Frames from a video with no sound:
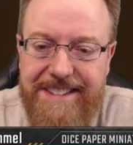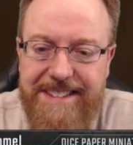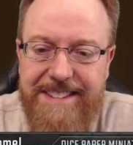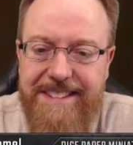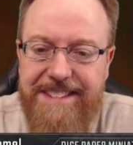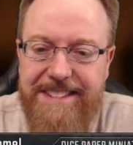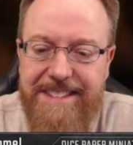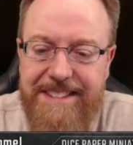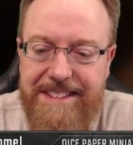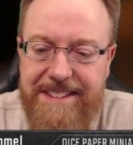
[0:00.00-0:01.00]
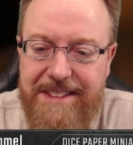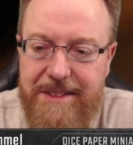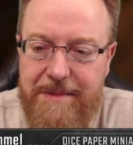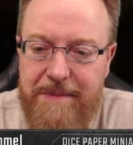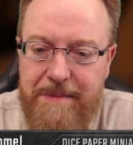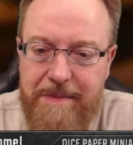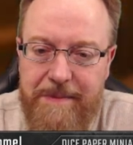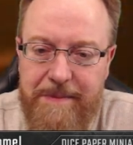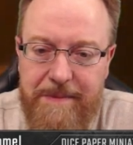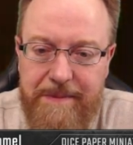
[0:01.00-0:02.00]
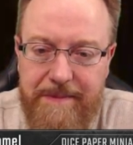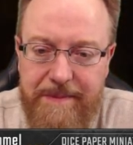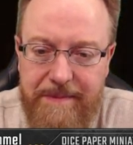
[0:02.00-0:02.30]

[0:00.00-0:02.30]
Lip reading: (no one is talking)